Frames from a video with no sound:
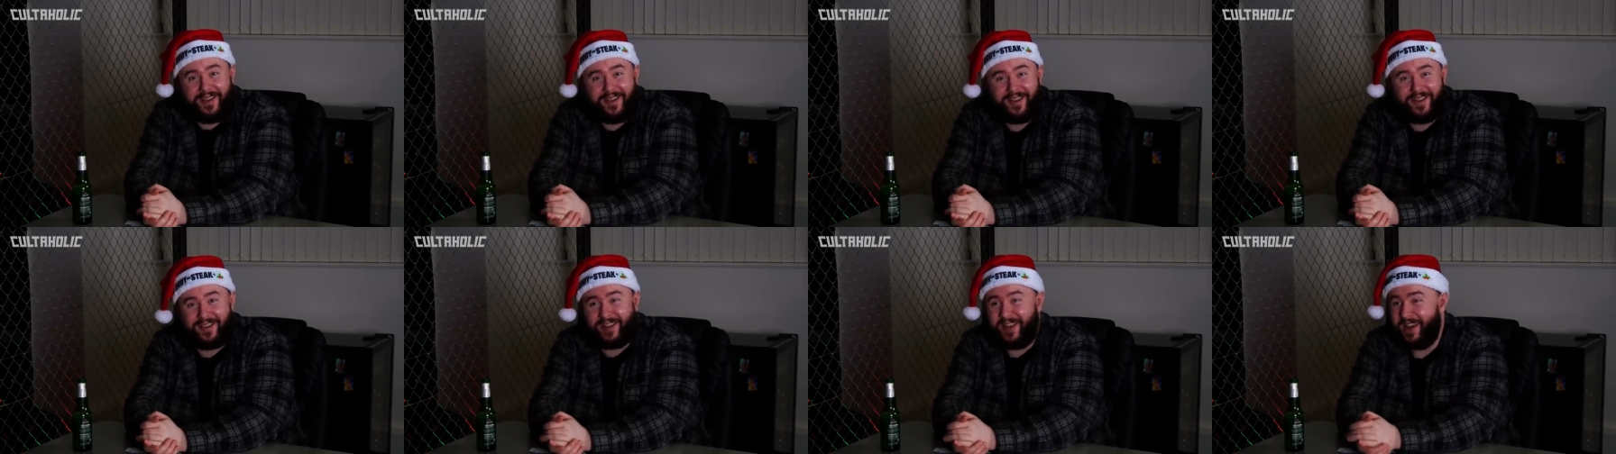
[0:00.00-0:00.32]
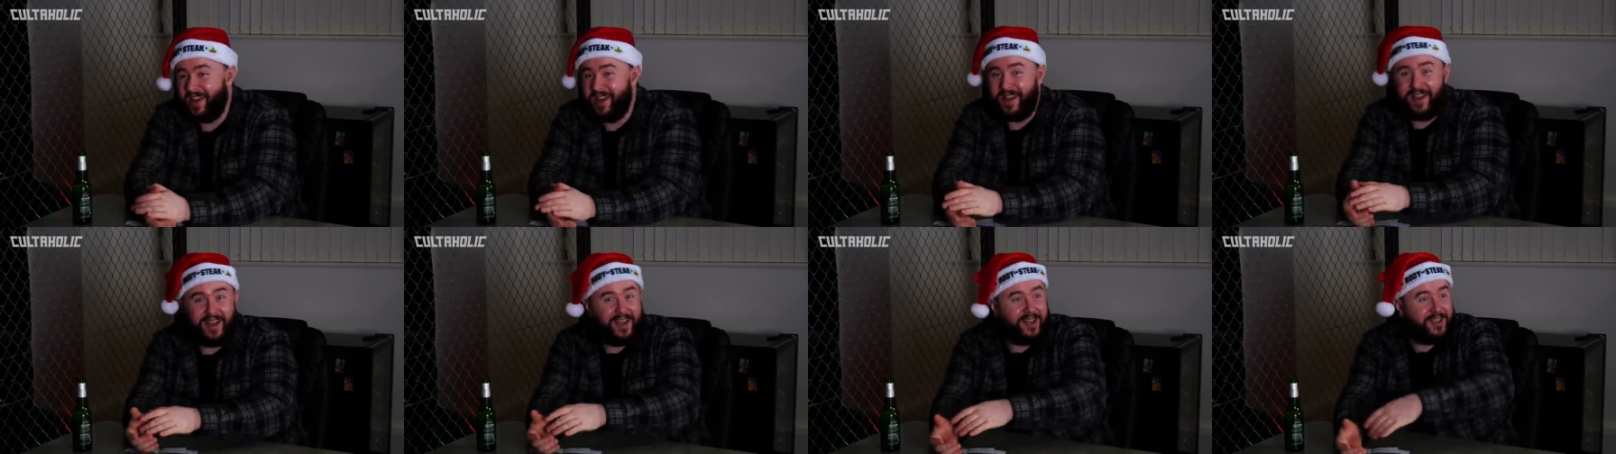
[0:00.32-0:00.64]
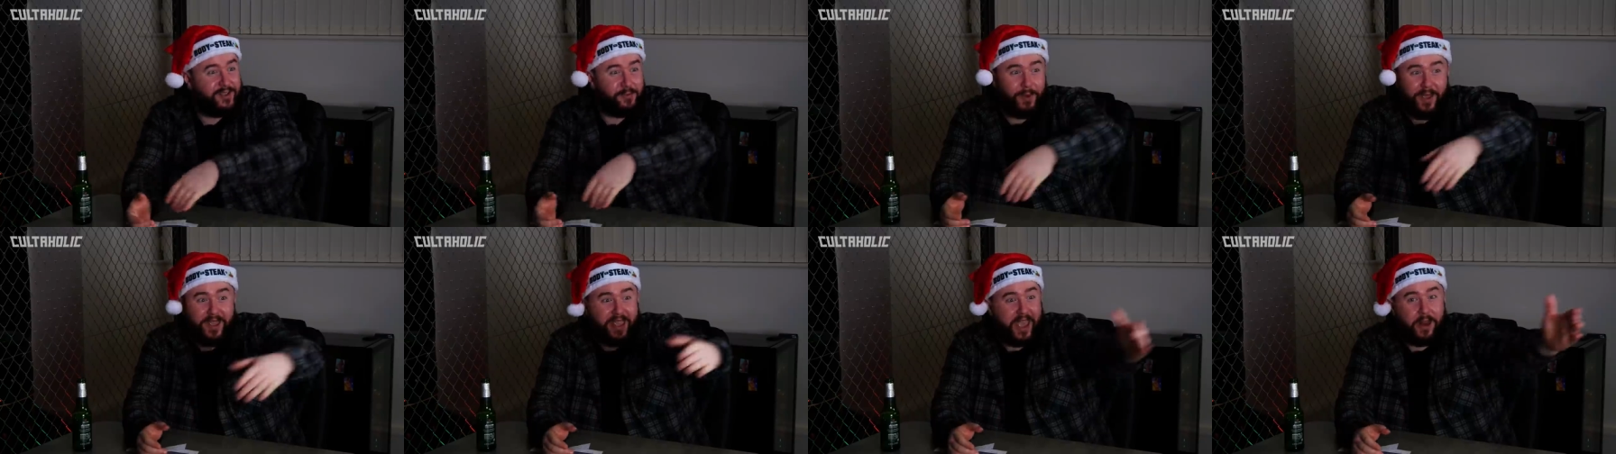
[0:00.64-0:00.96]
Oh.
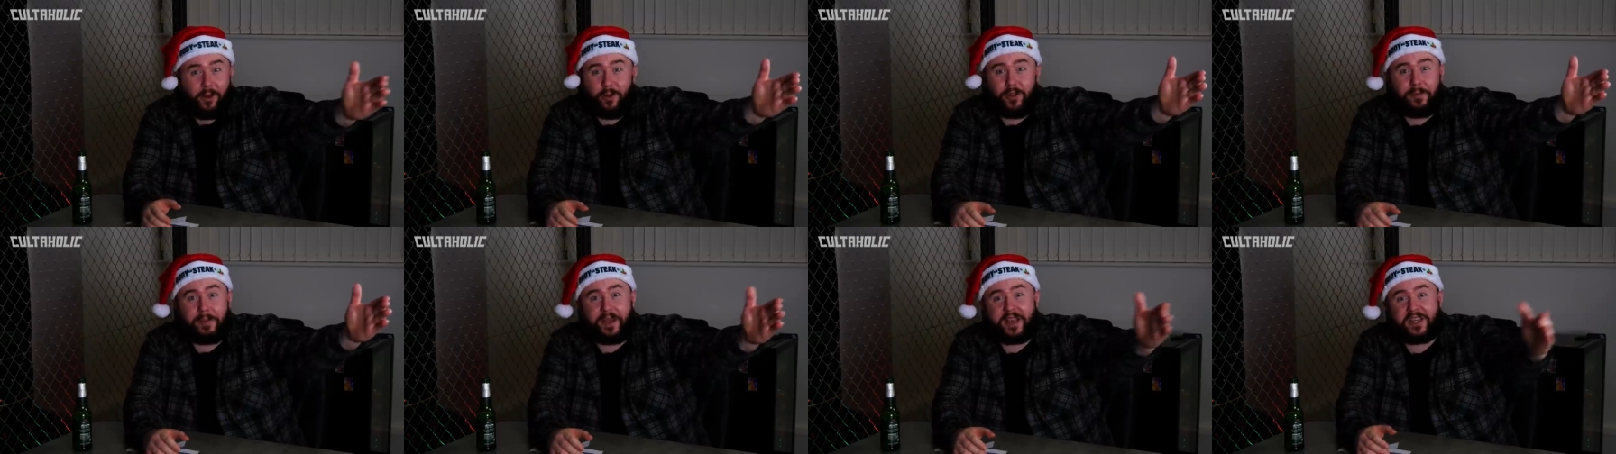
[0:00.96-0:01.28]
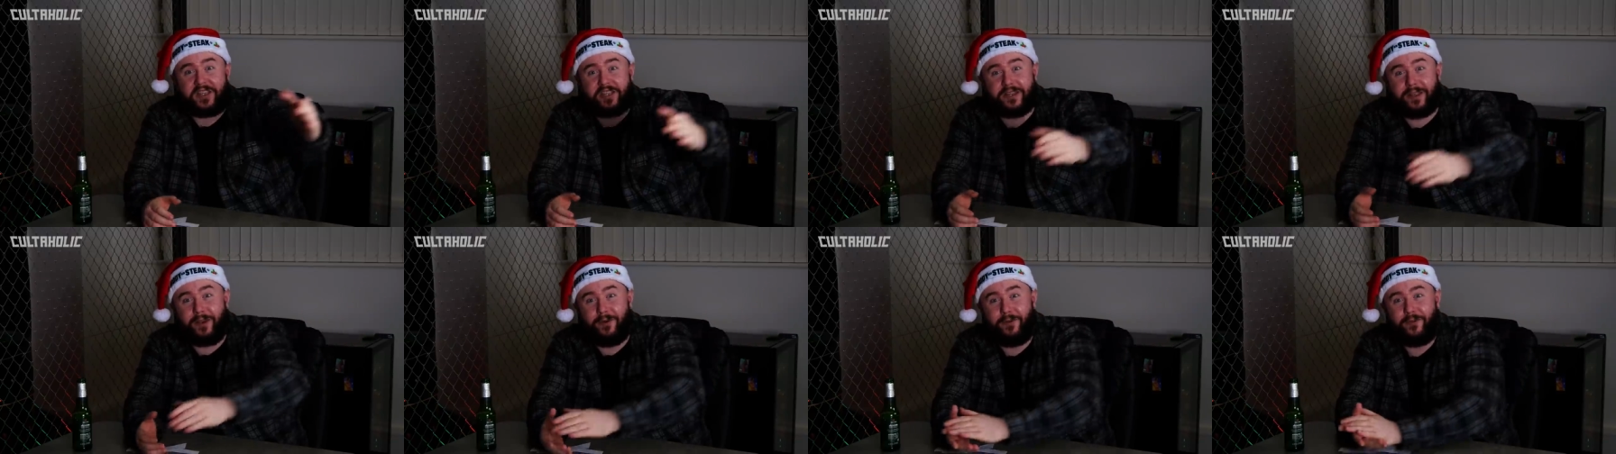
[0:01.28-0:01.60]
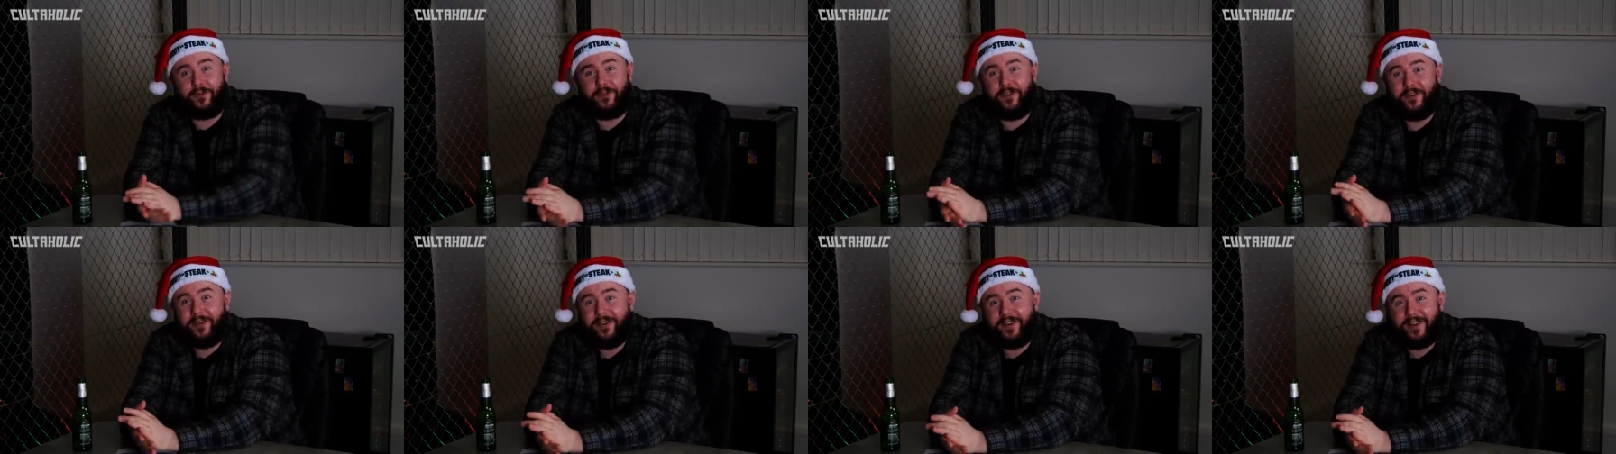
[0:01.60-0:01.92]
That's where you get all the best
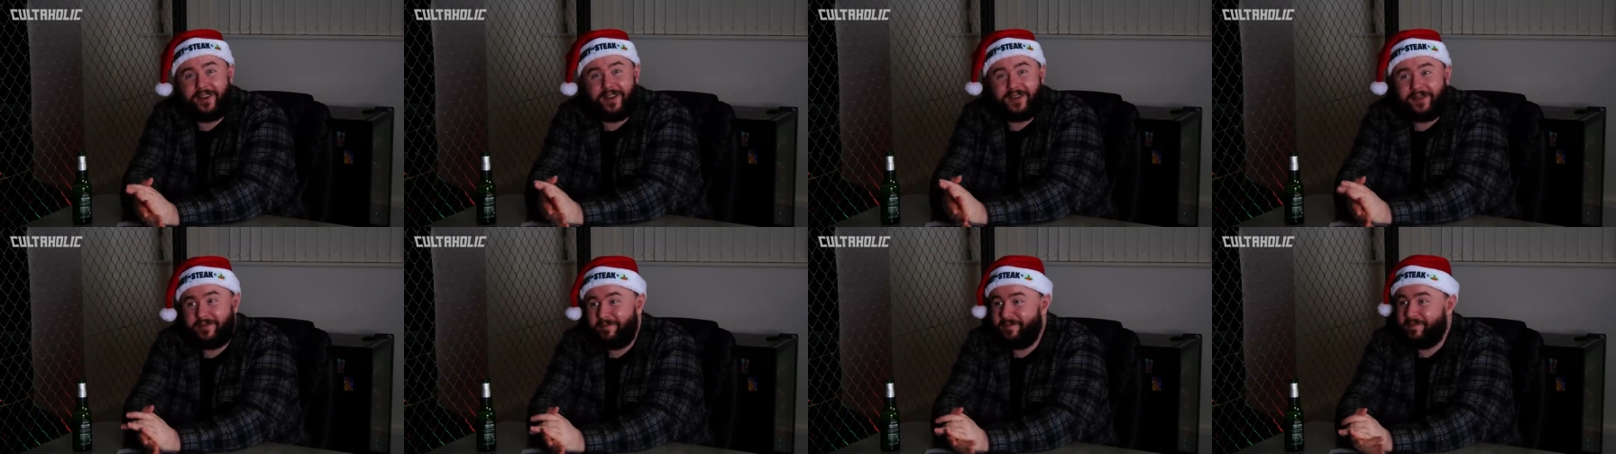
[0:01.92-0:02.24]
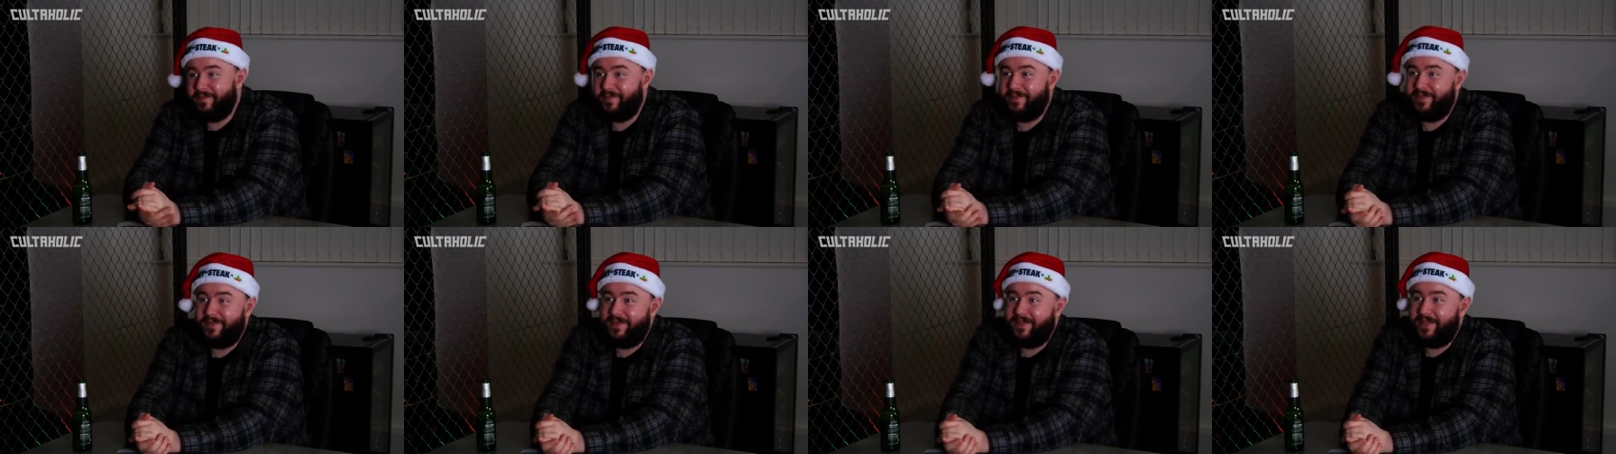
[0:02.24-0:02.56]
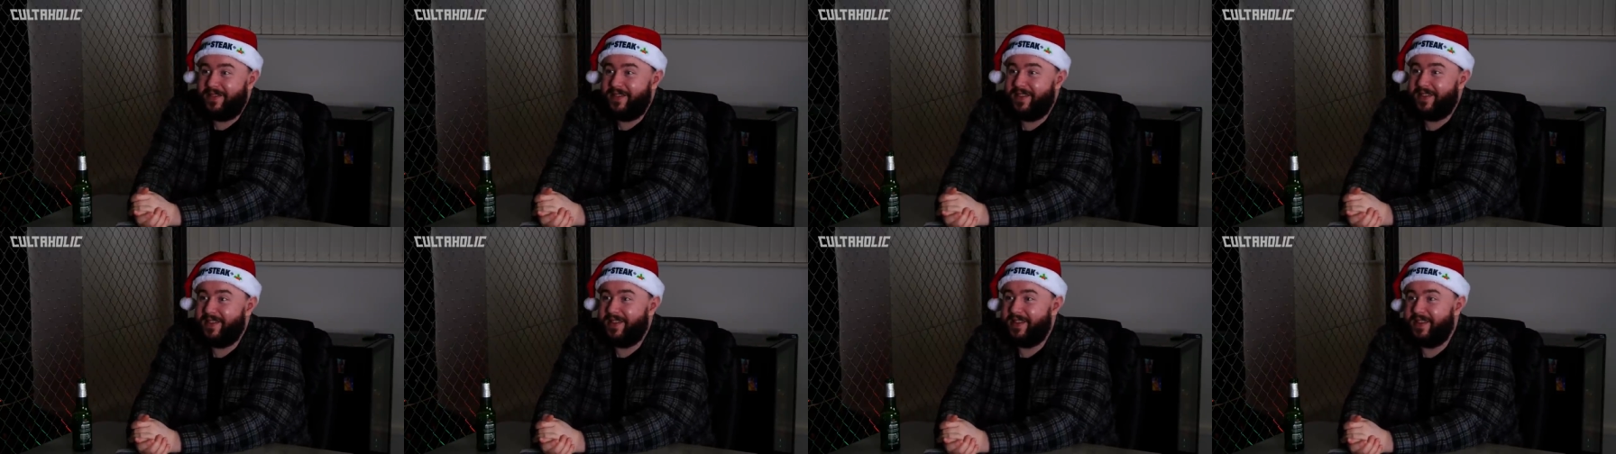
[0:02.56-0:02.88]
stuff. Wait, you didn't
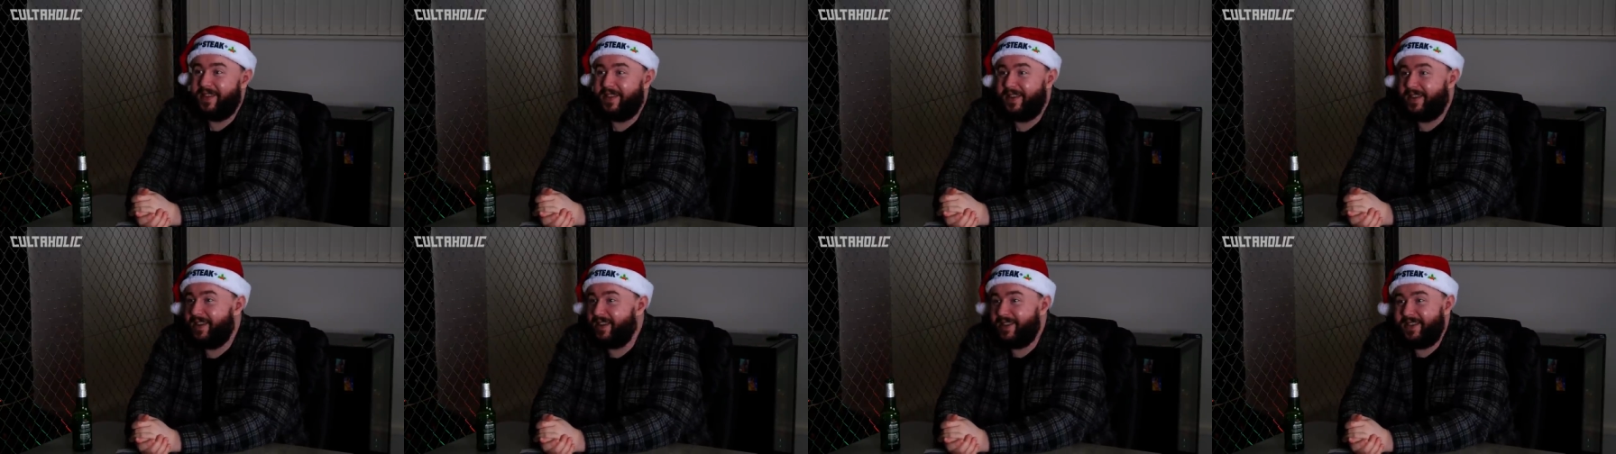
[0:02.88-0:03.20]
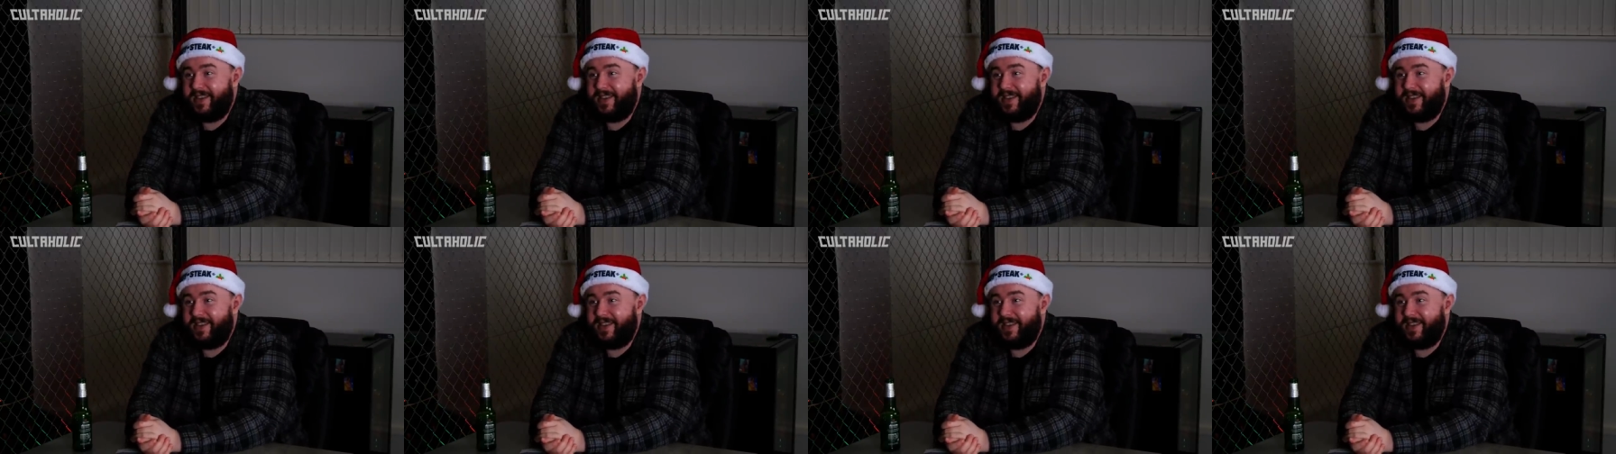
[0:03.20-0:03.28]
laugh. I